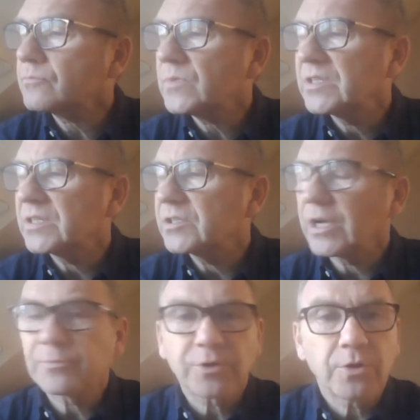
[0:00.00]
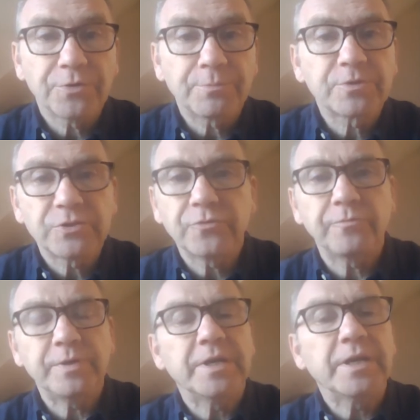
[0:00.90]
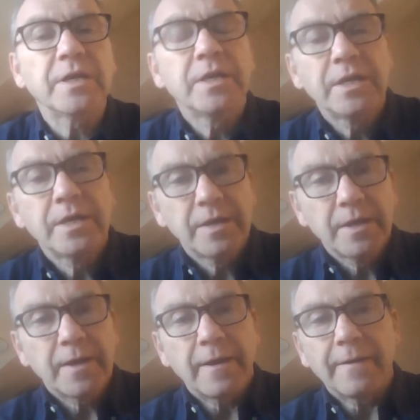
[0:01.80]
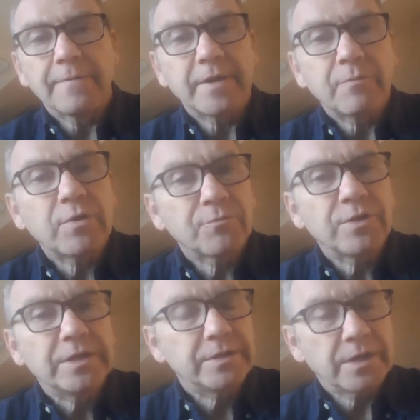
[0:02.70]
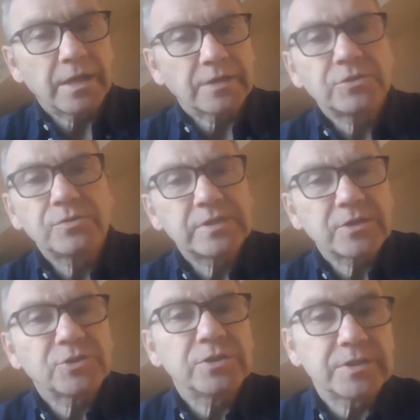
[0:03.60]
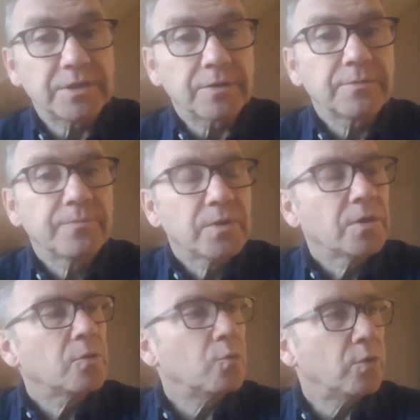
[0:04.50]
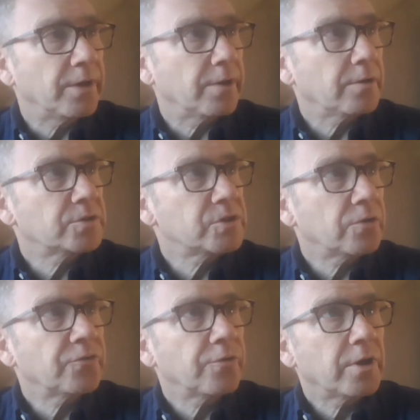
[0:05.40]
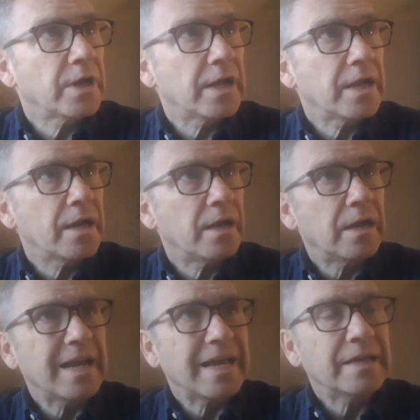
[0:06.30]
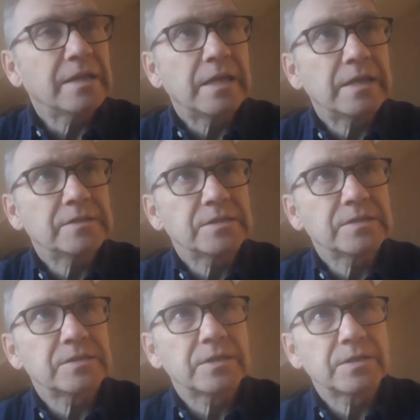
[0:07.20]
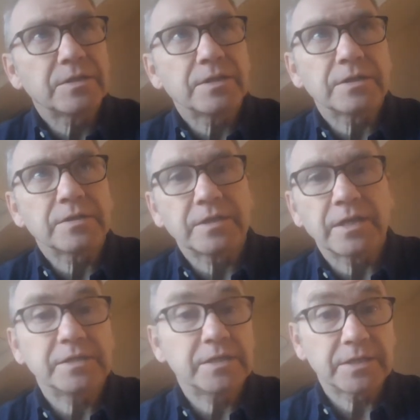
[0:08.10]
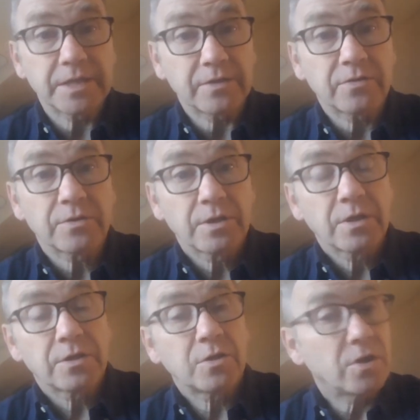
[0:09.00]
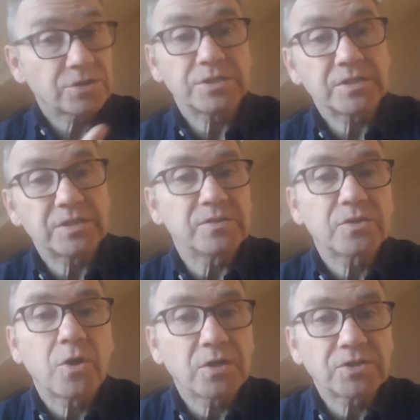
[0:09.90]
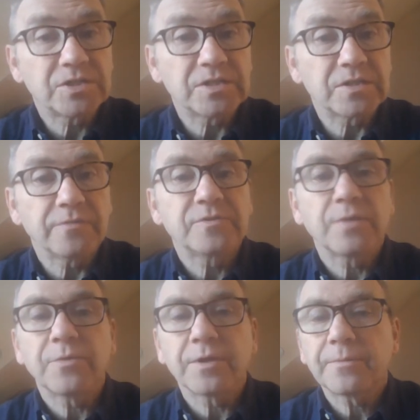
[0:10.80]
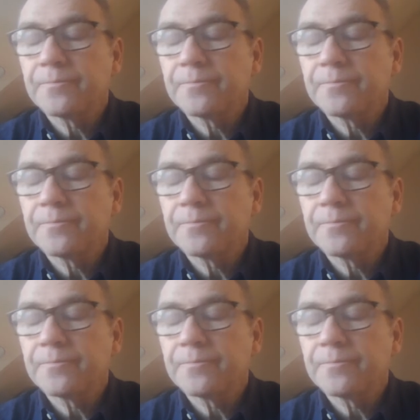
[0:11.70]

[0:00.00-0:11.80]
It's a chapter called The Pursuit of Being. Uh, and I want to read uh, two sections there where Sartre uh, analyzes the, the, idea that consciousness is consciousness of something.